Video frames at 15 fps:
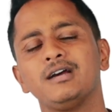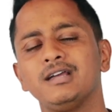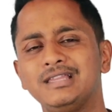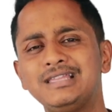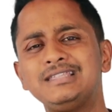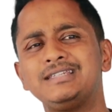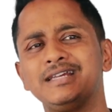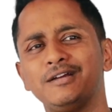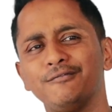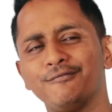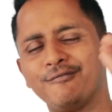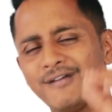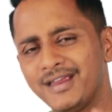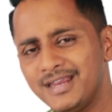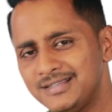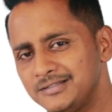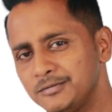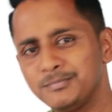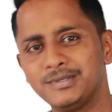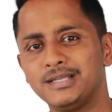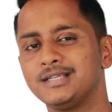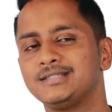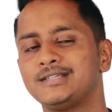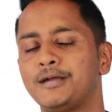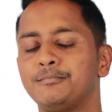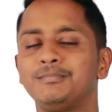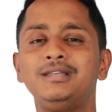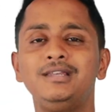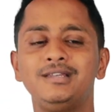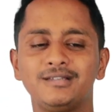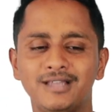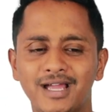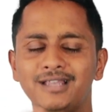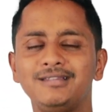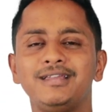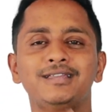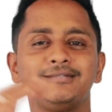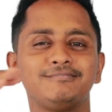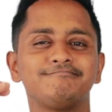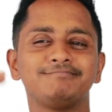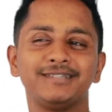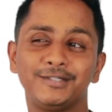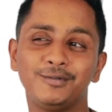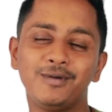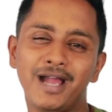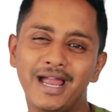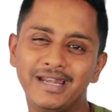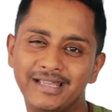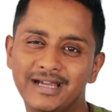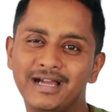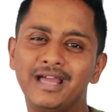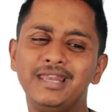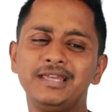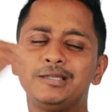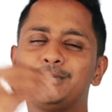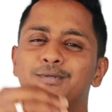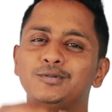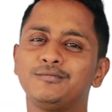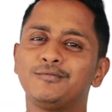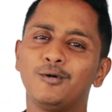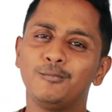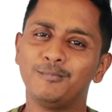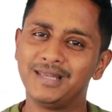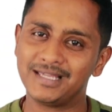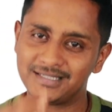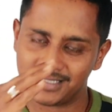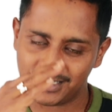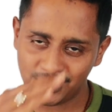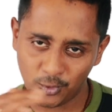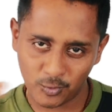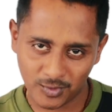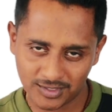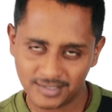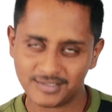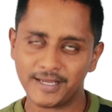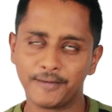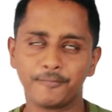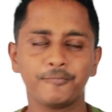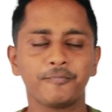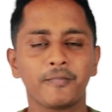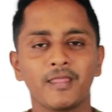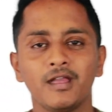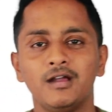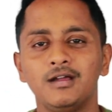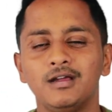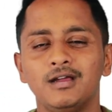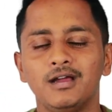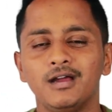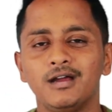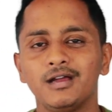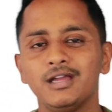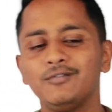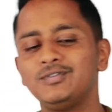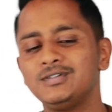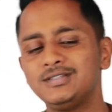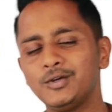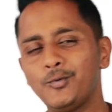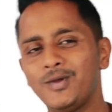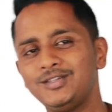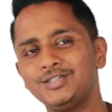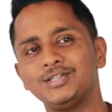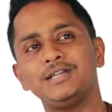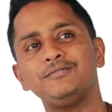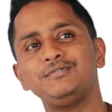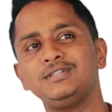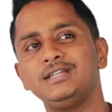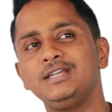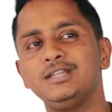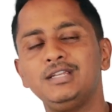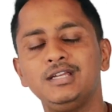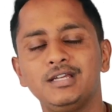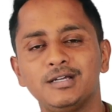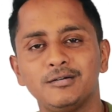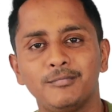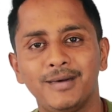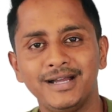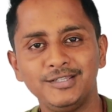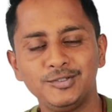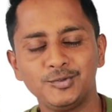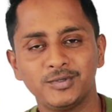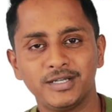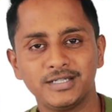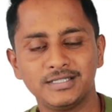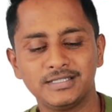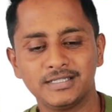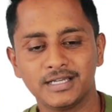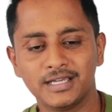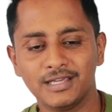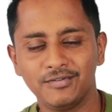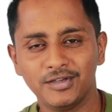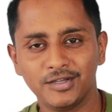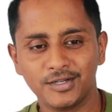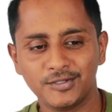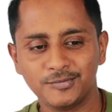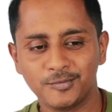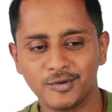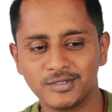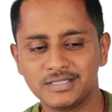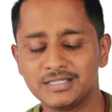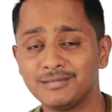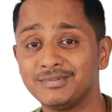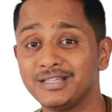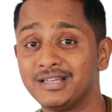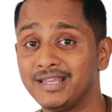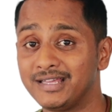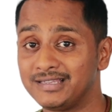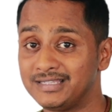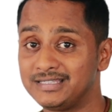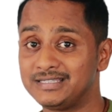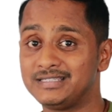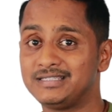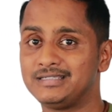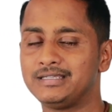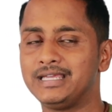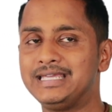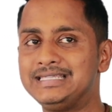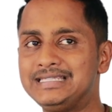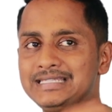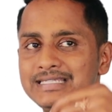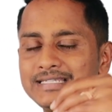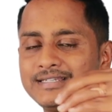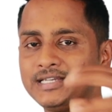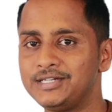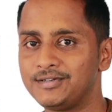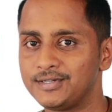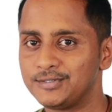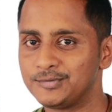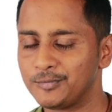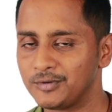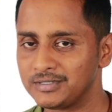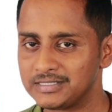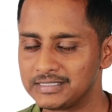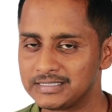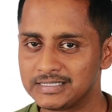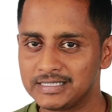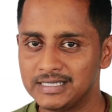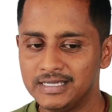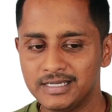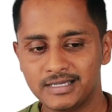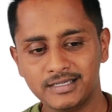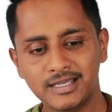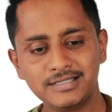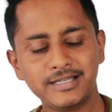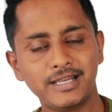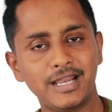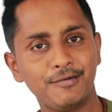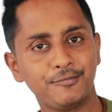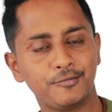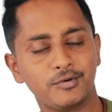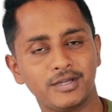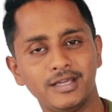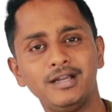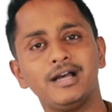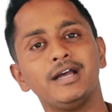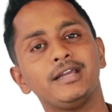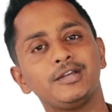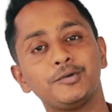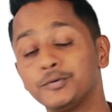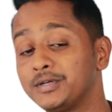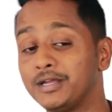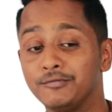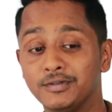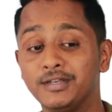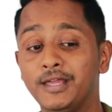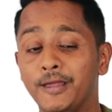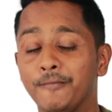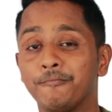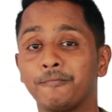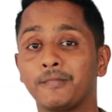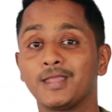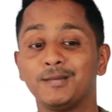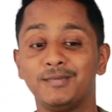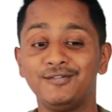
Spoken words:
Let's take a very simple example and then add a little bit of complexity over the time. If this is the question, I've seen my students giving response something like this, instant responses. Yes, I love cooking, I cook every day. My